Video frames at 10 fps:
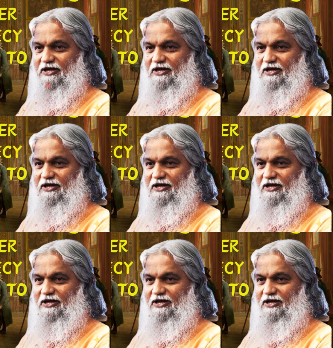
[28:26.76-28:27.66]

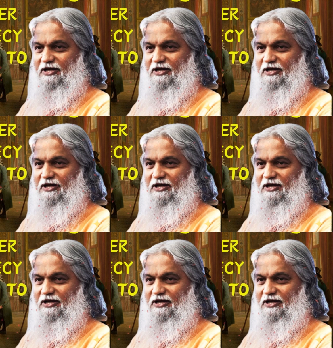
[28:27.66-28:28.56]

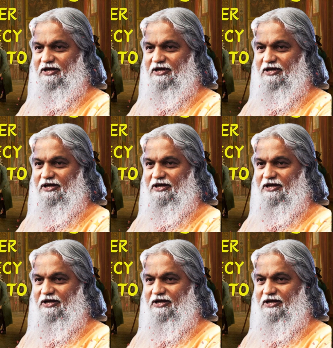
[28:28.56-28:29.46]

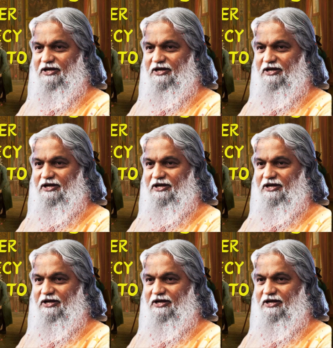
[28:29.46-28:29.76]
Nobody speaks.